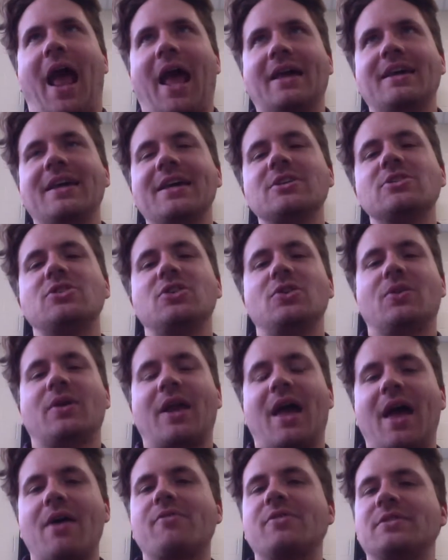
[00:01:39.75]
I guess you could
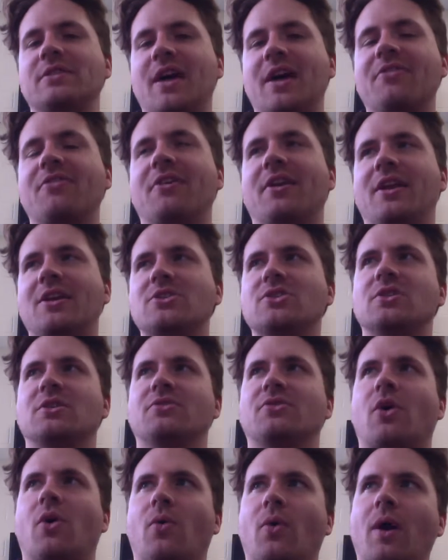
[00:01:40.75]
have a definition
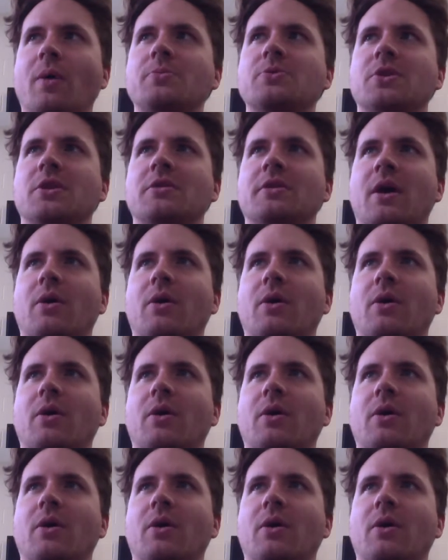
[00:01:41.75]
of corruption